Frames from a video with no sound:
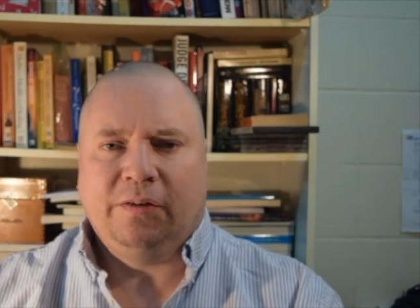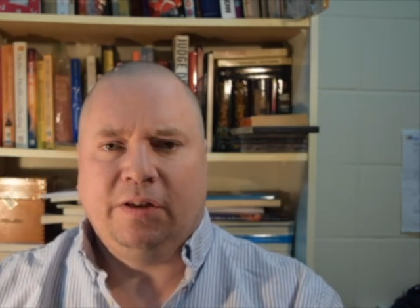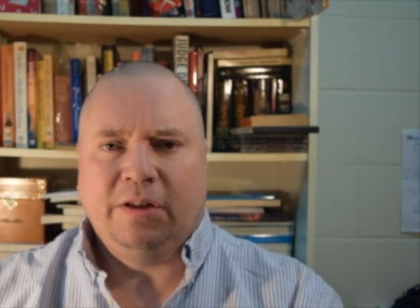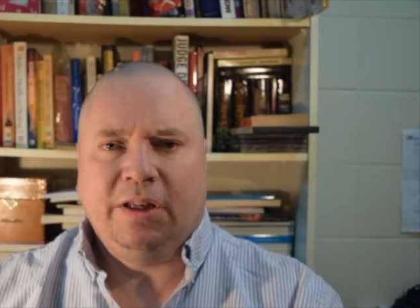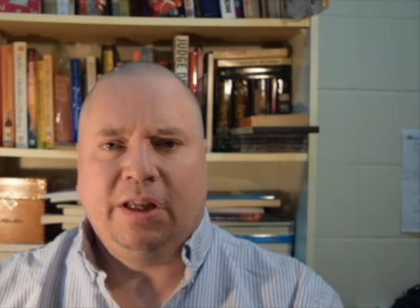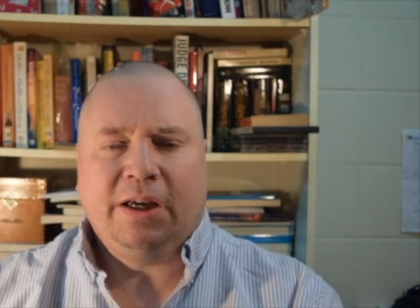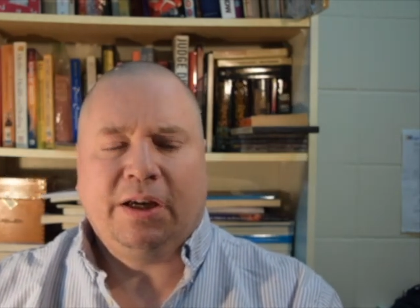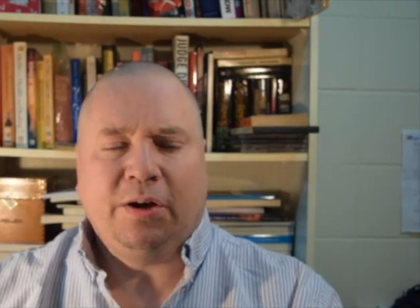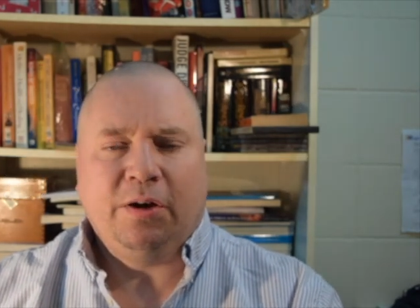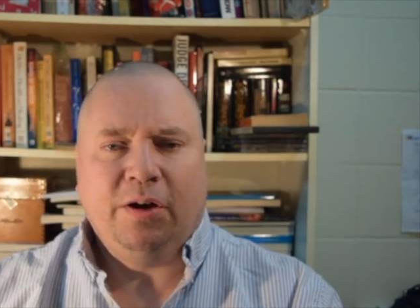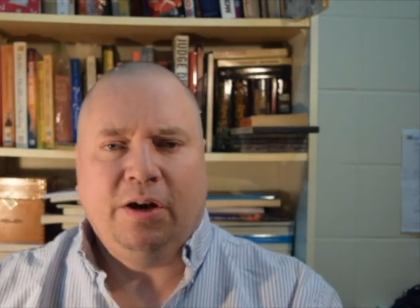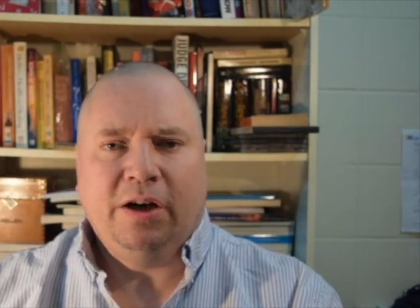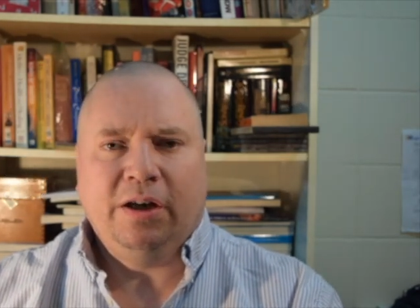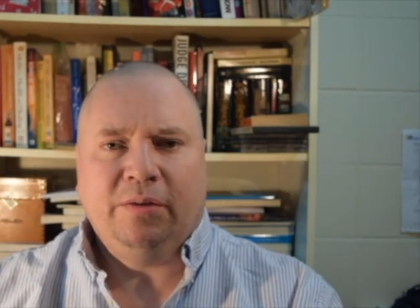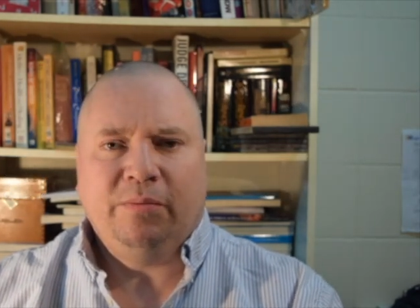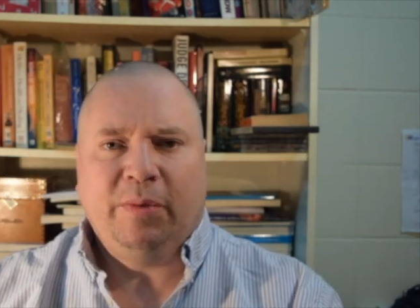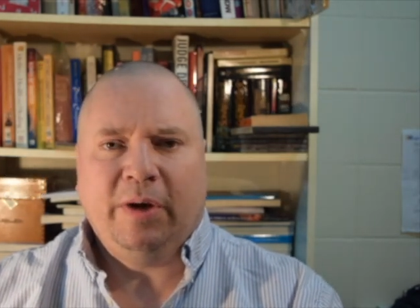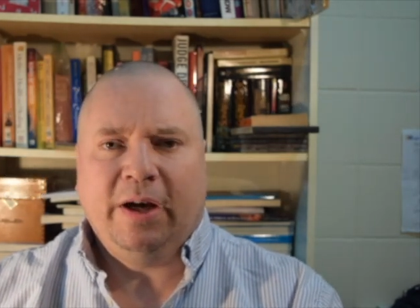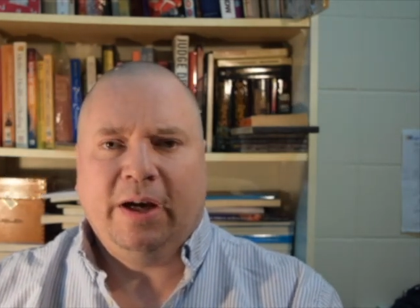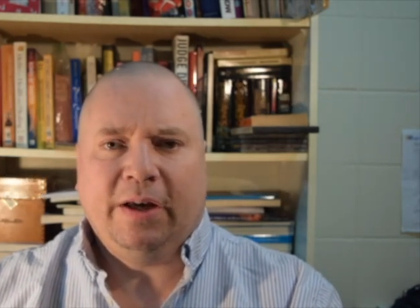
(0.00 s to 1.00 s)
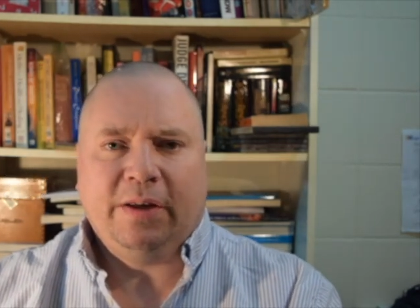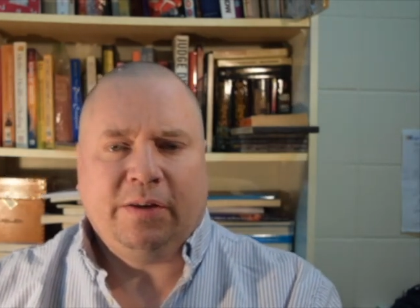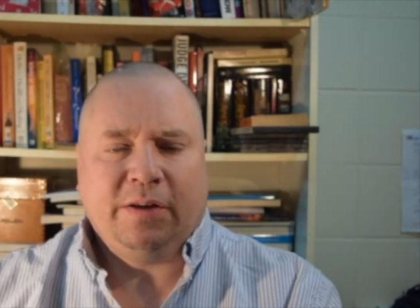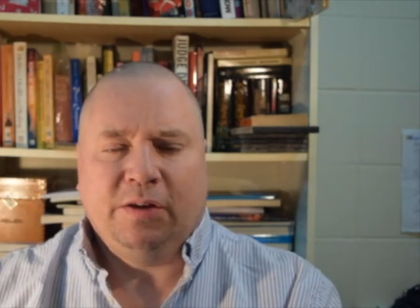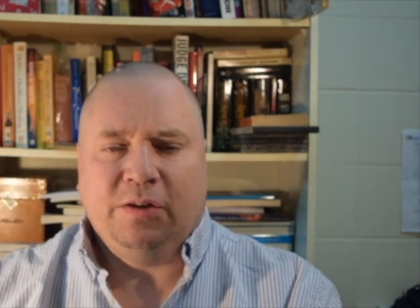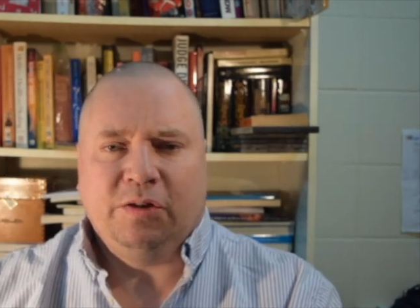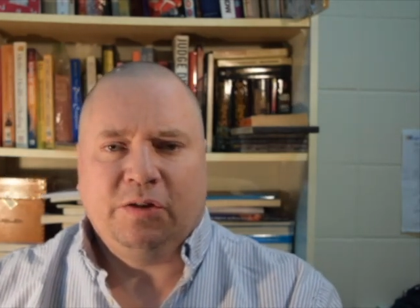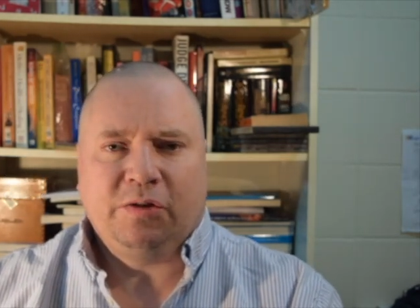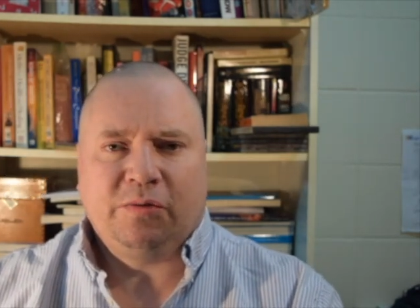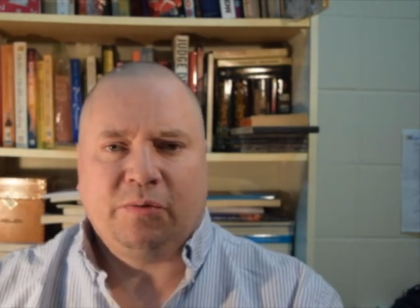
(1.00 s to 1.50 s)
to take a hot bath
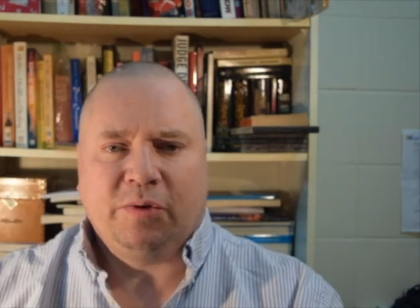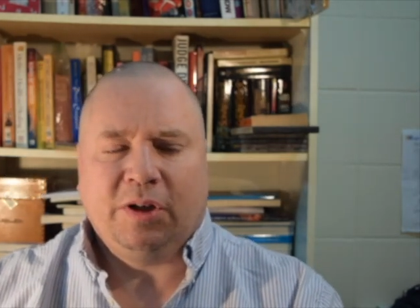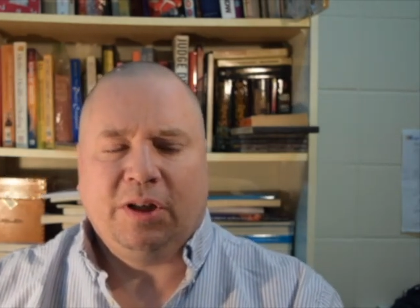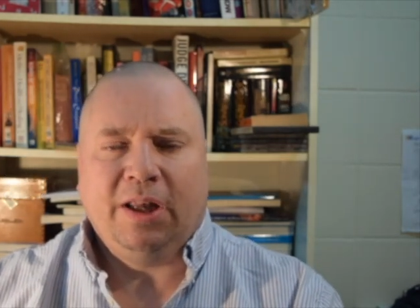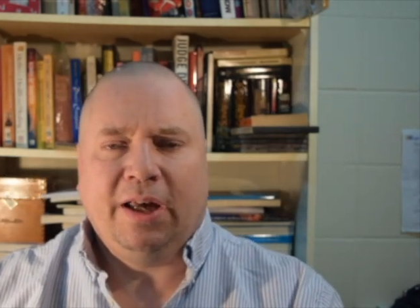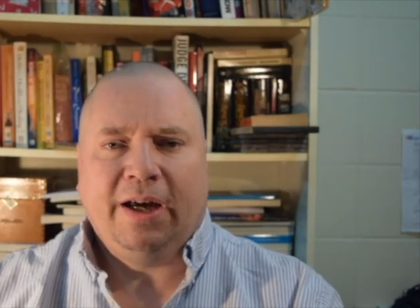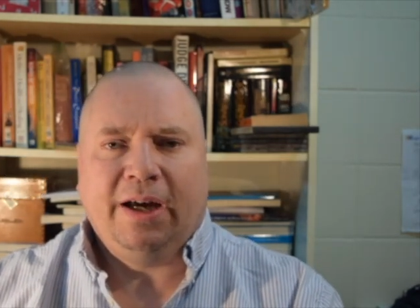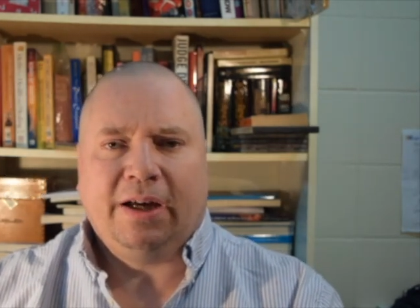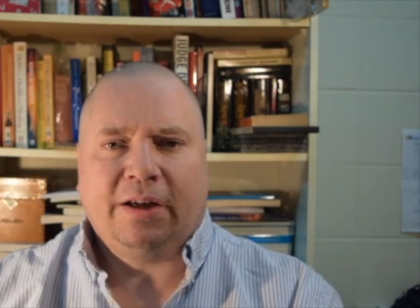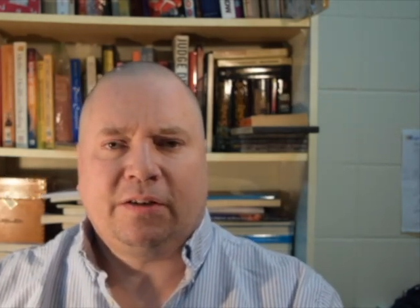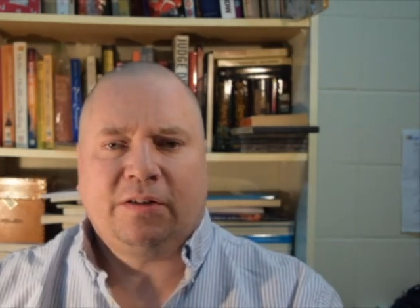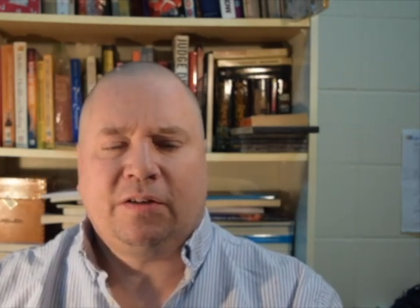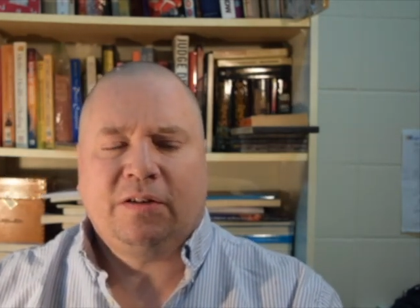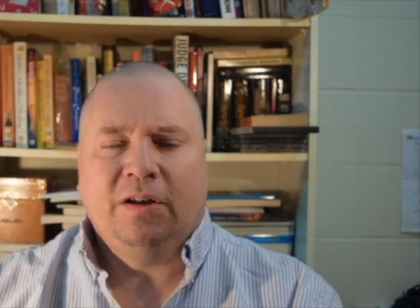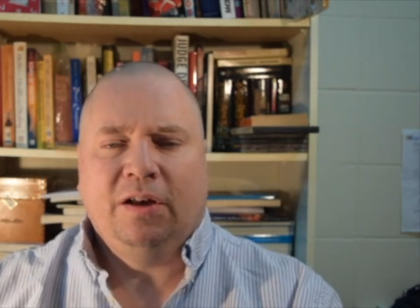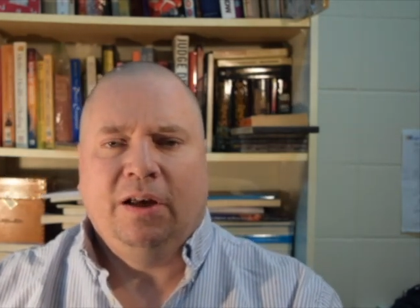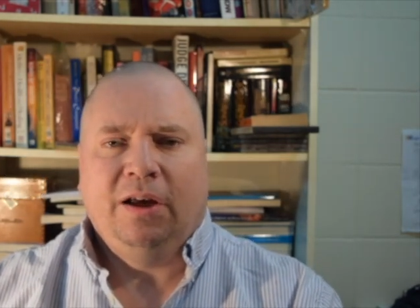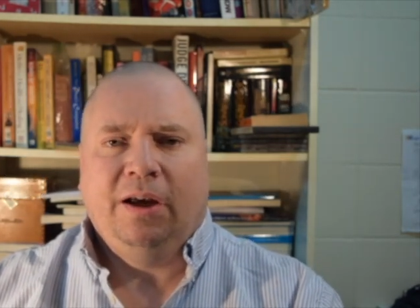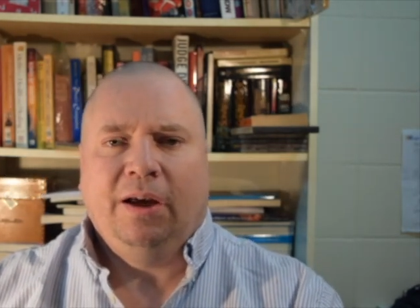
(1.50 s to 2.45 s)
and just relax.